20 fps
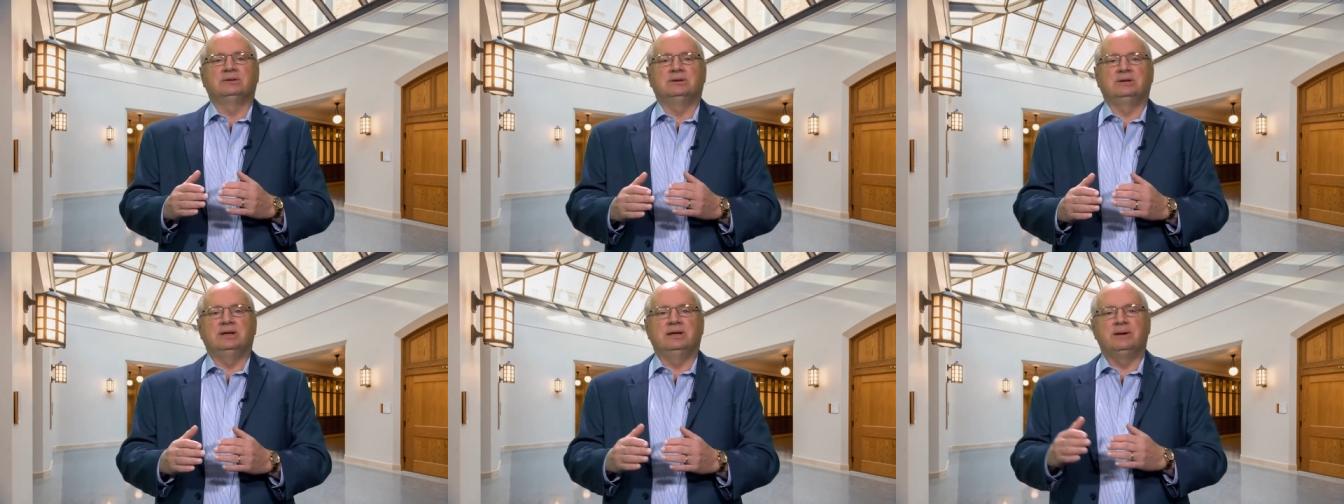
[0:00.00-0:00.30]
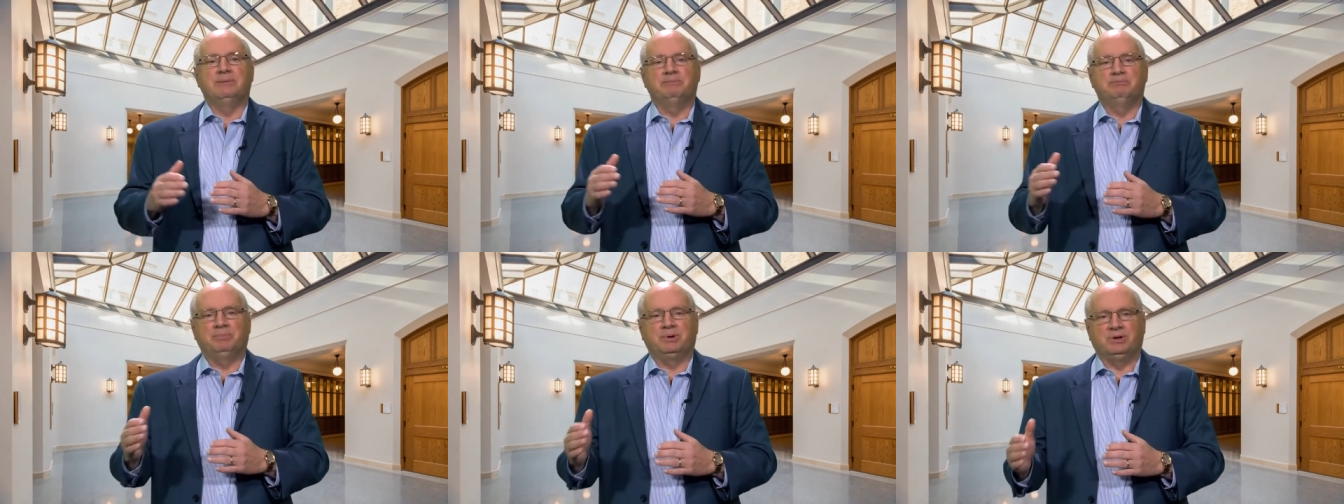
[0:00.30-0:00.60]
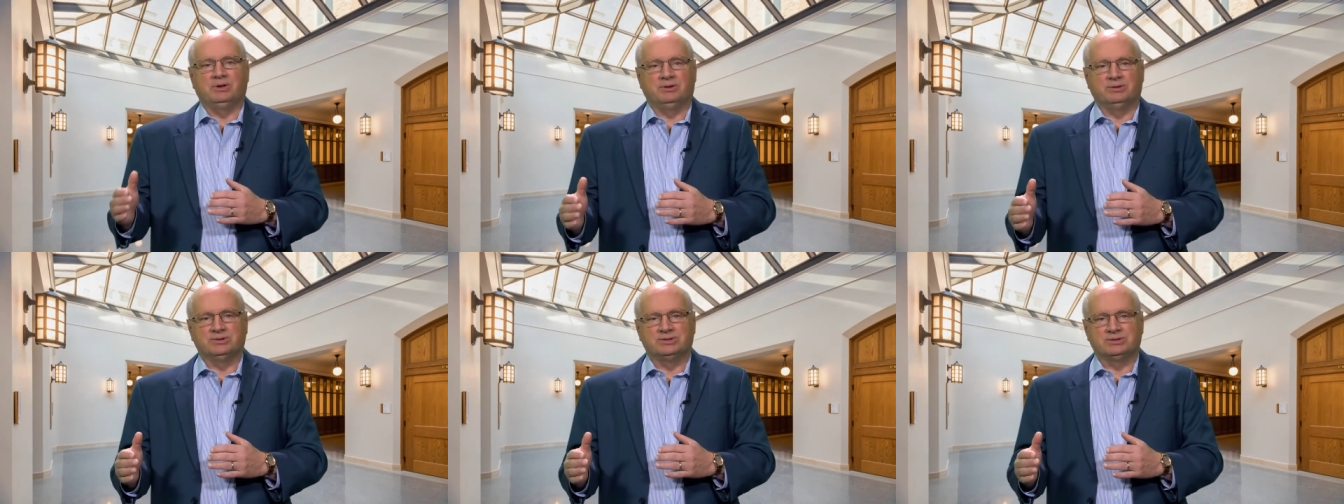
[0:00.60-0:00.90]

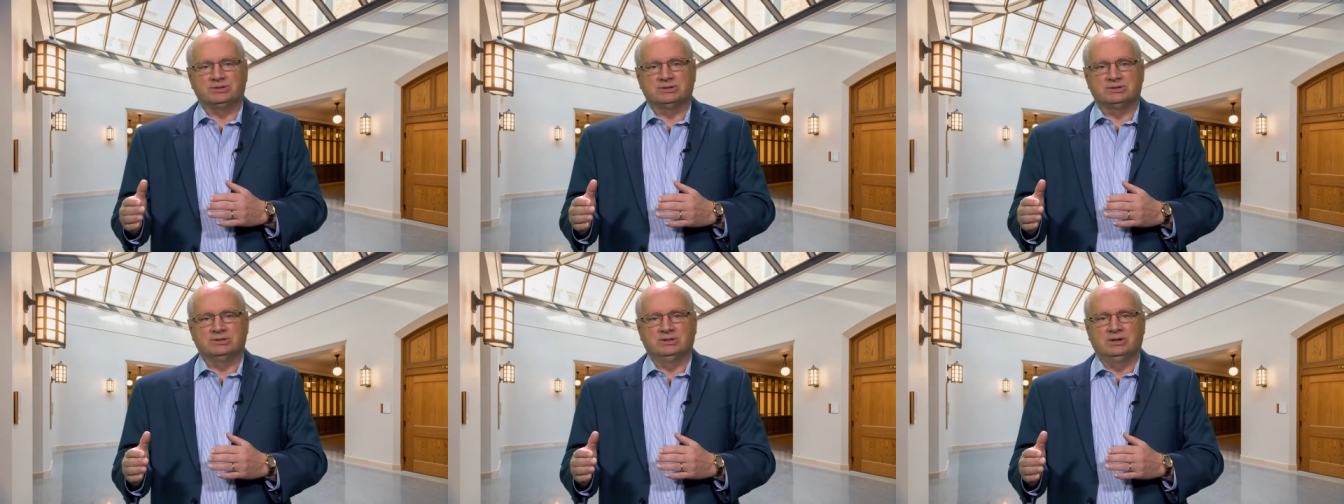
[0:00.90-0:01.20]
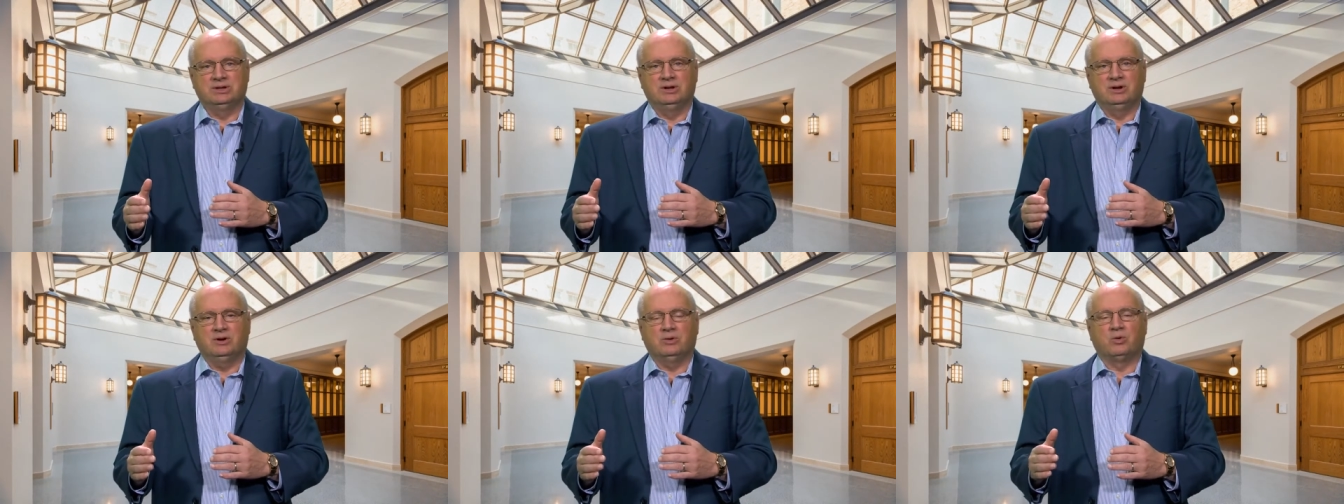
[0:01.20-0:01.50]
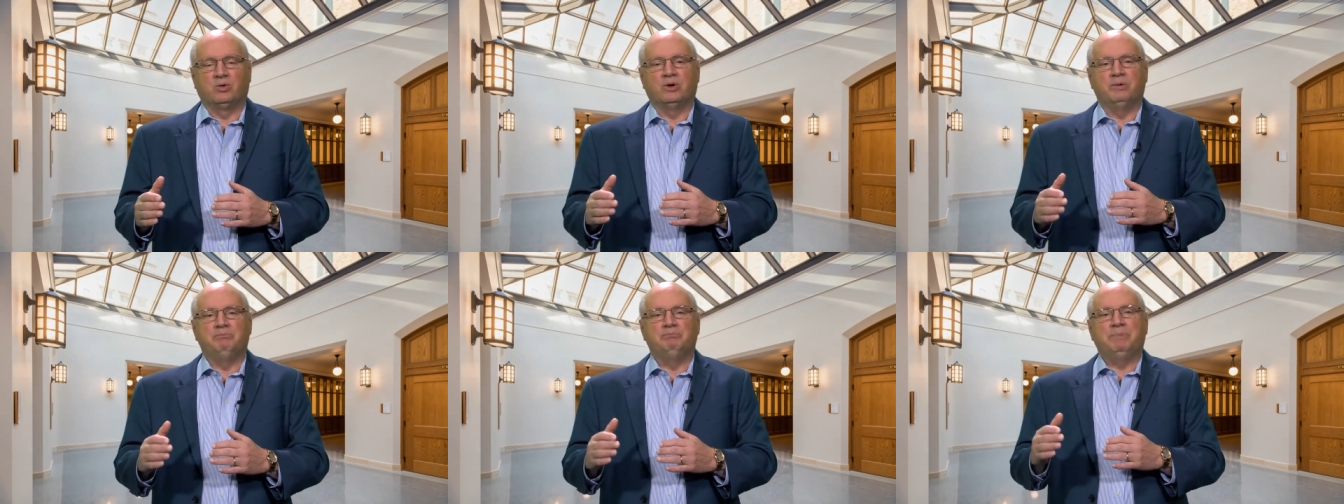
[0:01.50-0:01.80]
impulse
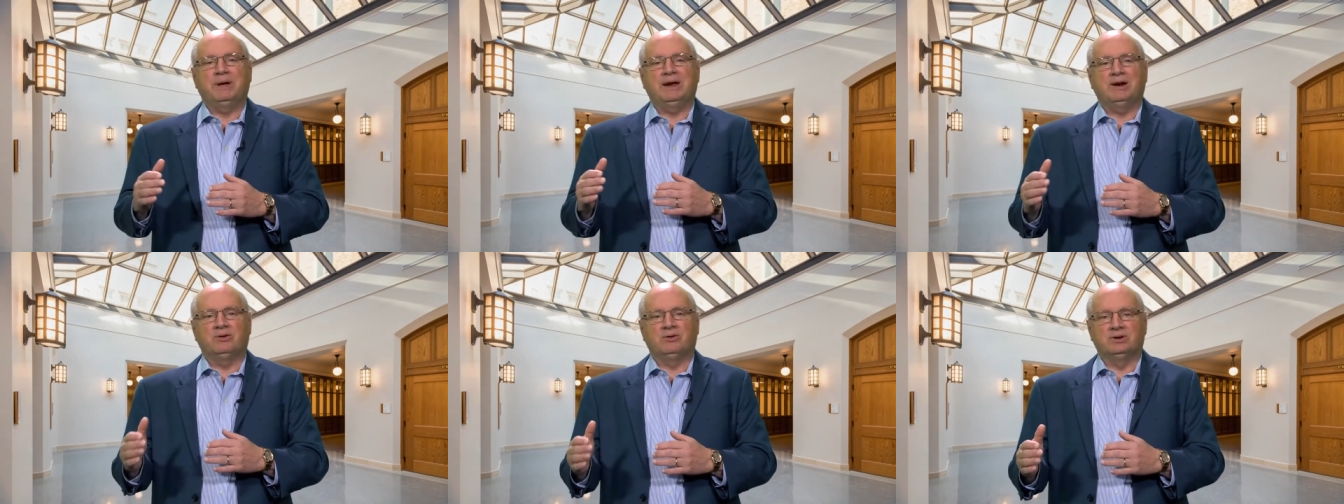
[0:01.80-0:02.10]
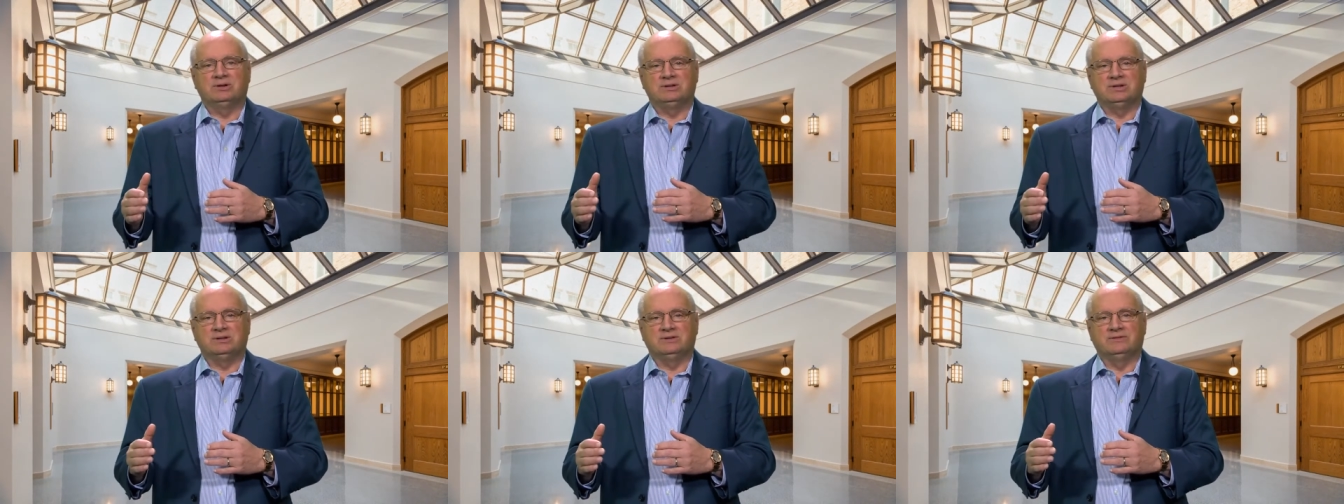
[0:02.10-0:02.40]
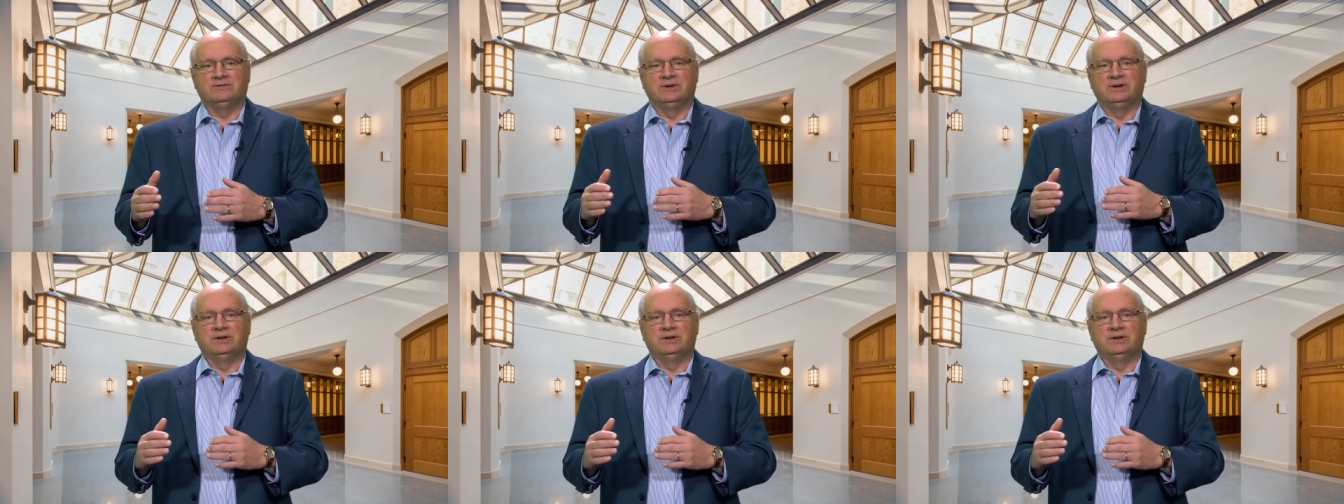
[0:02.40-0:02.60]
or imperative